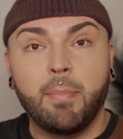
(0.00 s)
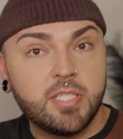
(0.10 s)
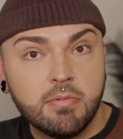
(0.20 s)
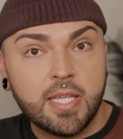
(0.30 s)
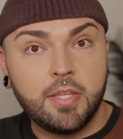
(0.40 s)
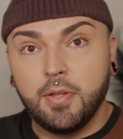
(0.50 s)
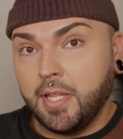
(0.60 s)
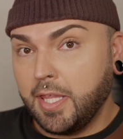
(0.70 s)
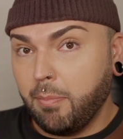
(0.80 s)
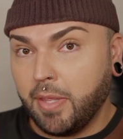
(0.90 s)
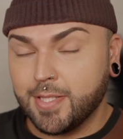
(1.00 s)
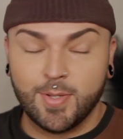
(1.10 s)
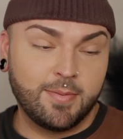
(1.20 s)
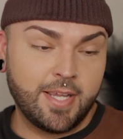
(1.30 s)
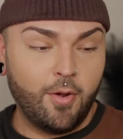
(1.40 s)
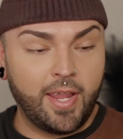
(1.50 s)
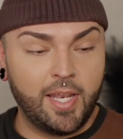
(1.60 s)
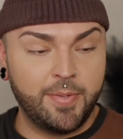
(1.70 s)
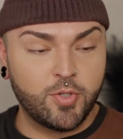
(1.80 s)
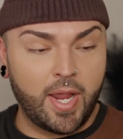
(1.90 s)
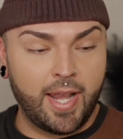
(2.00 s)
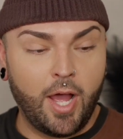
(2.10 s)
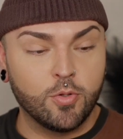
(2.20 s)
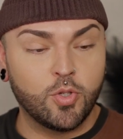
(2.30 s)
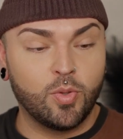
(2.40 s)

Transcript: But she was like, you can keep it. So I was like, okay, let me try it out.